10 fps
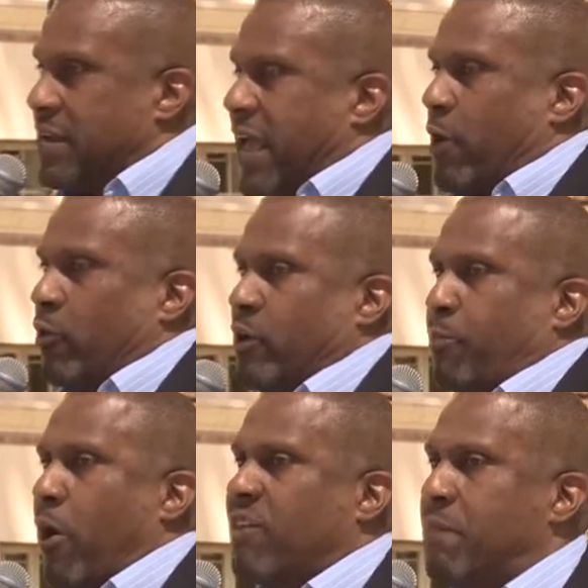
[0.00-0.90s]
in that early
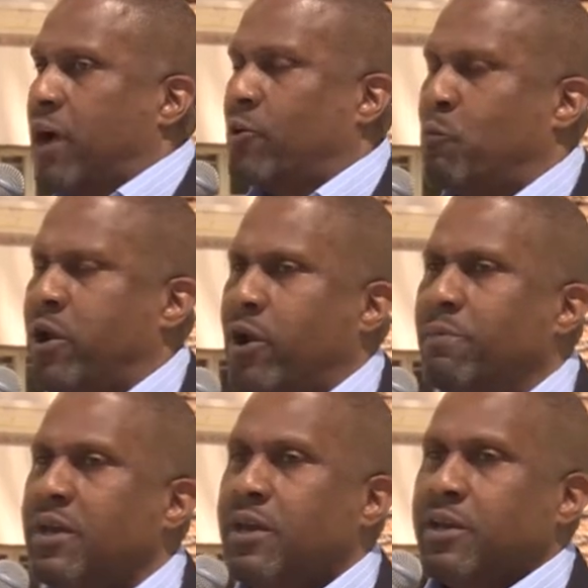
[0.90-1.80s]
part of my career
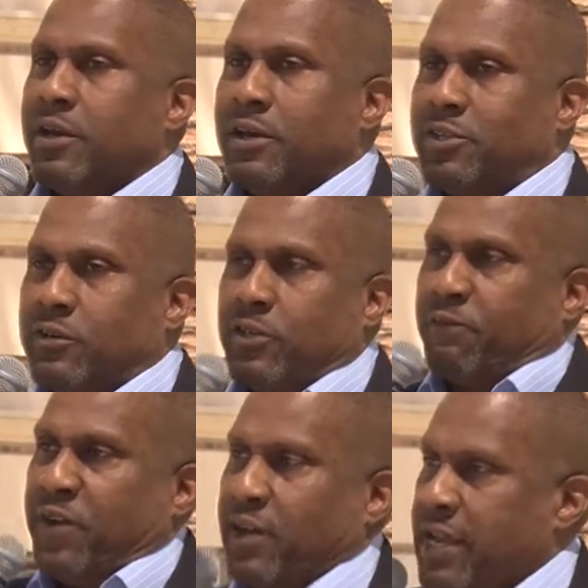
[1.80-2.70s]
to
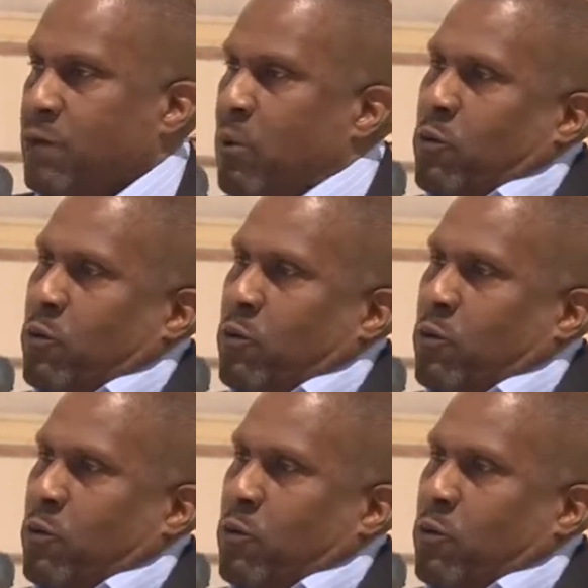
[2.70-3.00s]
fill in.